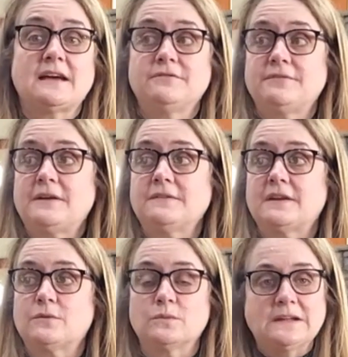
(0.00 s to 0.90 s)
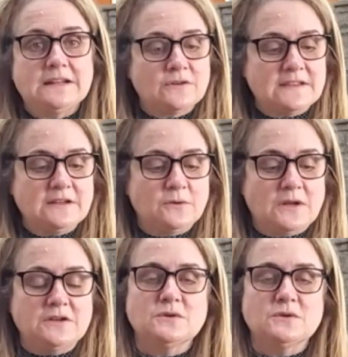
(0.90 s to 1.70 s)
I found that a really good thing you can